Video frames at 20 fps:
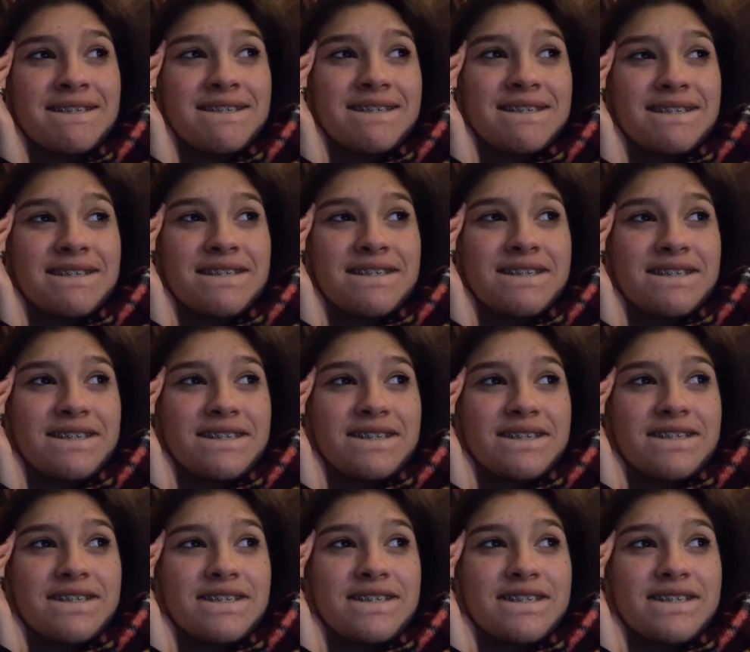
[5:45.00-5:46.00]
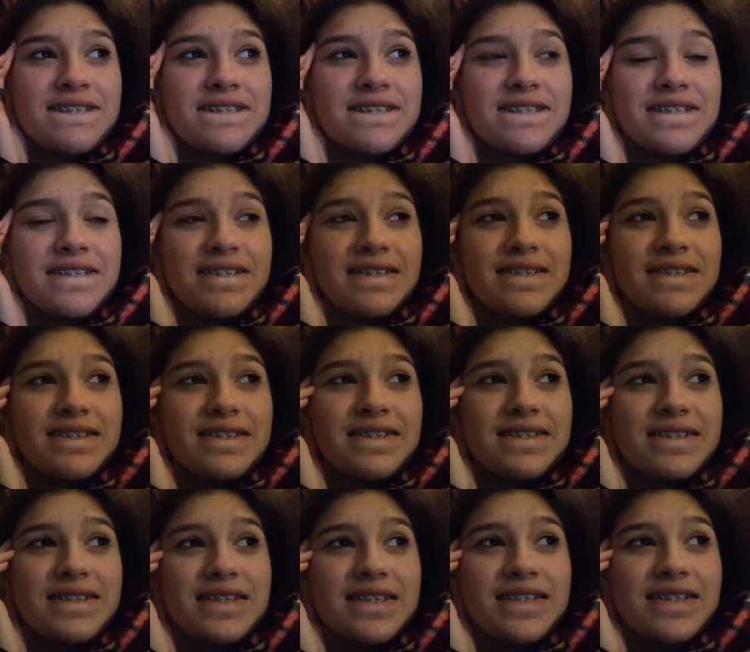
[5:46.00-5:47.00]

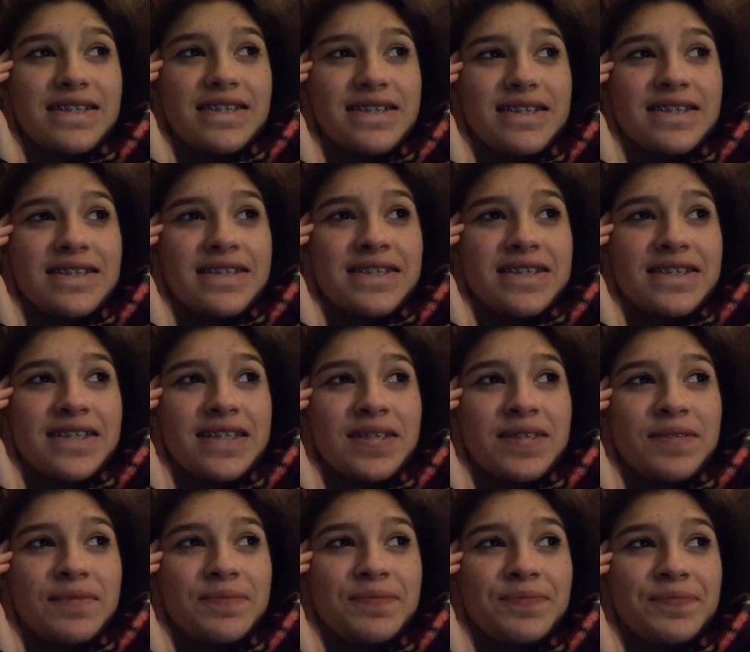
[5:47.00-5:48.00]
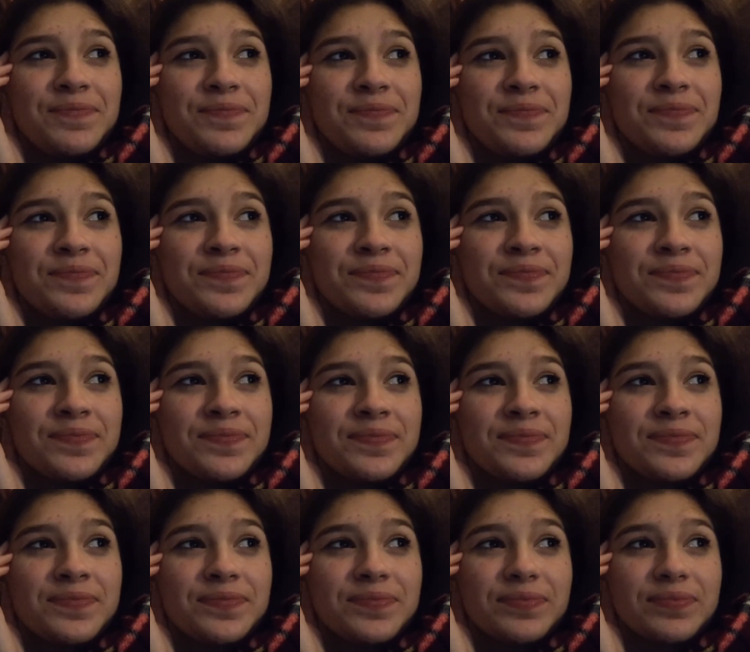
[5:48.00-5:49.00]

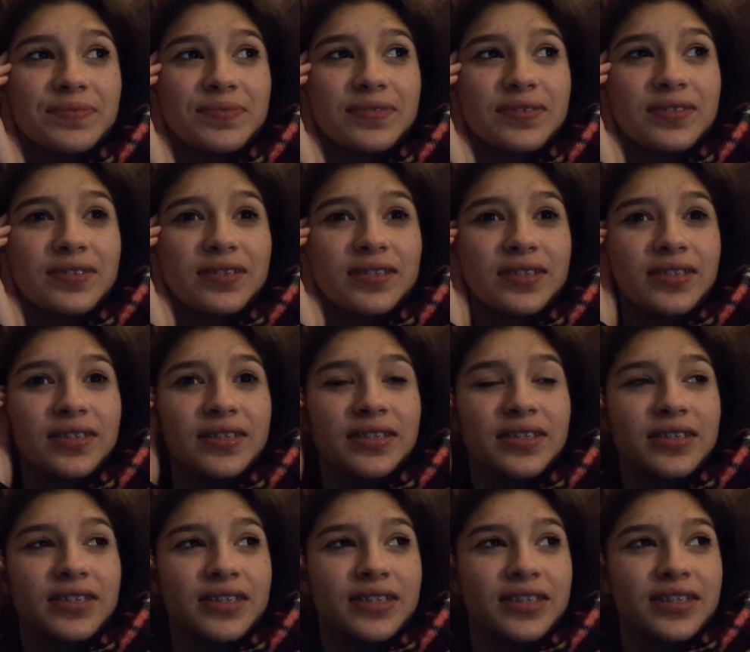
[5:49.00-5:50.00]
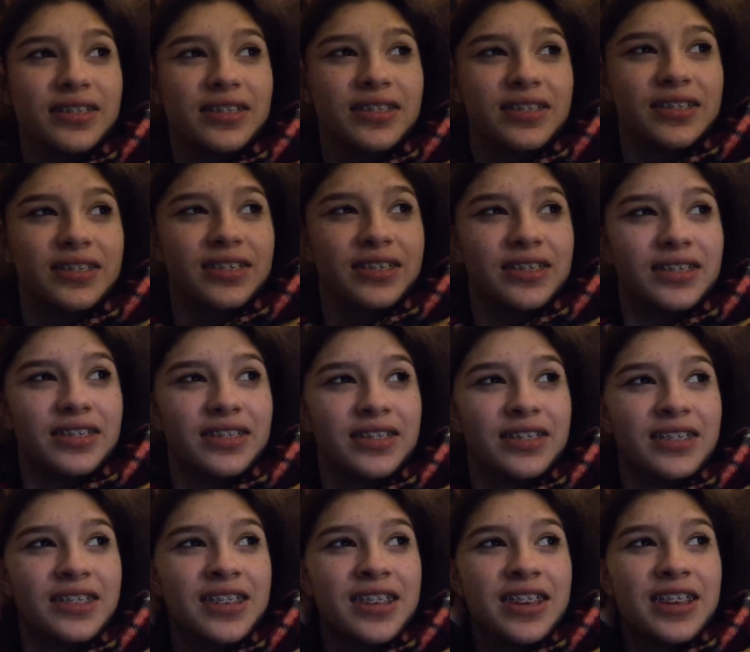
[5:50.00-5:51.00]
(silence)